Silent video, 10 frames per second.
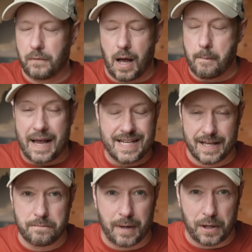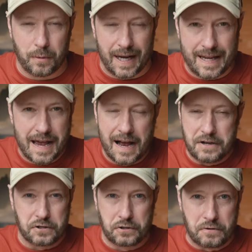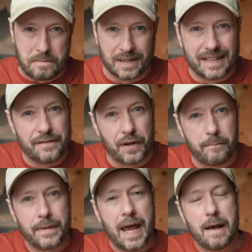amazing, by the way. I just couldn't believe them.